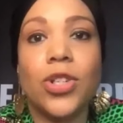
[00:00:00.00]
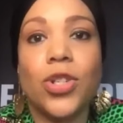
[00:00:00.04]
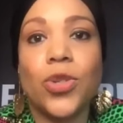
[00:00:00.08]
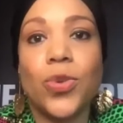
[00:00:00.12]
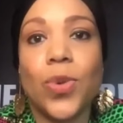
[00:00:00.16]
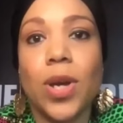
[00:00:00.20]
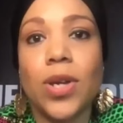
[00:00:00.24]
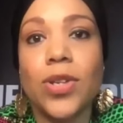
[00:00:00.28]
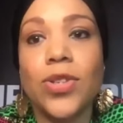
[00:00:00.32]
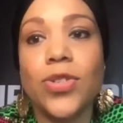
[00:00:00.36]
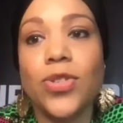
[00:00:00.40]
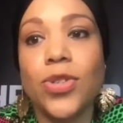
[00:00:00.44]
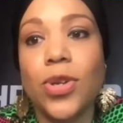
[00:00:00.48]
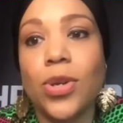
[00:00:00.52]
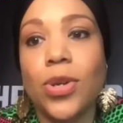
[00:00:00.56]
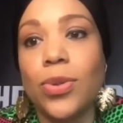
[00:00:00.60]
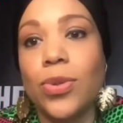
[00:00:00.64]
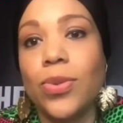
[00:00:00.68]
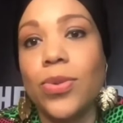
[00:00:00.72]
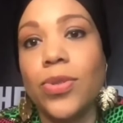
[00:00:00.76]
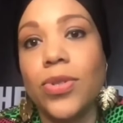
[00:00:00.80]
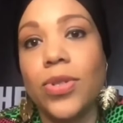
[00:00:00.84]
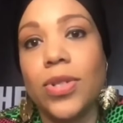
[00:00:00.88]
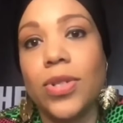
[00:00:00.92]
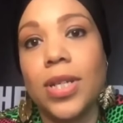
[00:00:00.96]
to our
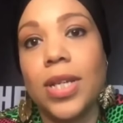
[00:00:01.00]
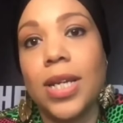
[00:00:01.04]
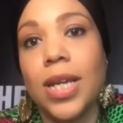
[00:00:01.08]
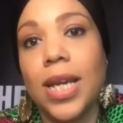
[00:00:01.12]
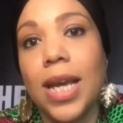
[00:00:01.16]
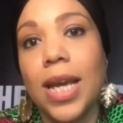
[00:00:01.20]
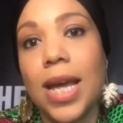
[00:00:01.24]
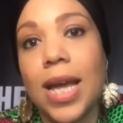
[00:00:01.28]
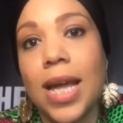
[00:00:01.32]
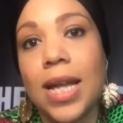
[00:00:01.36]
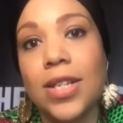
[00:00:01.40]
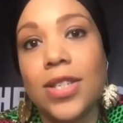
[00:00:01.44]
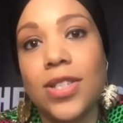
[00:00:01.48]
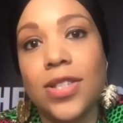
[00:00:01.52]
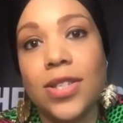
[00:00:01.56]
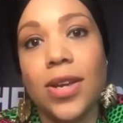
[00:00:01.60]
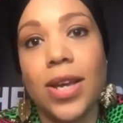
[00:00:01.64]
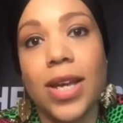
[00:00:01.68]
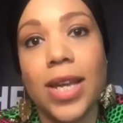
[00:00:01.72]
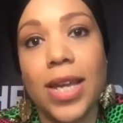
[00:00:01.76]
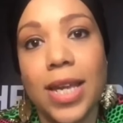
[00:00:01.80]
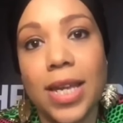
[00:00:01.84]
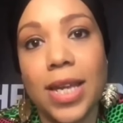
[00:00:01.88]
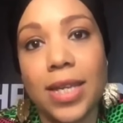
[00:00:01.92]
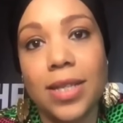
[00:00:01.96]
souls and
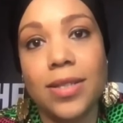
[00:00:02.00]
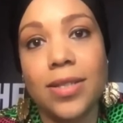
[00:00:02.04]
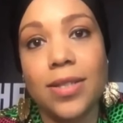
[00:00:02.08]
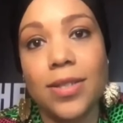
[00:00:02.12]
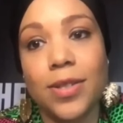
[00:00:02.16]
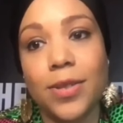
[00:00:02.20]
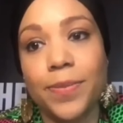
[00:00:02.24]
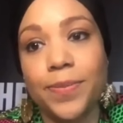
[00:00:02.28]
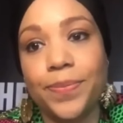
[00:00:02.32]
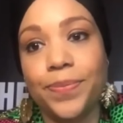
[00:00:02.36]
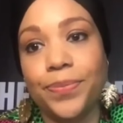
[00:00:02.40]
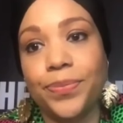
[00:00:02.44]
psyches.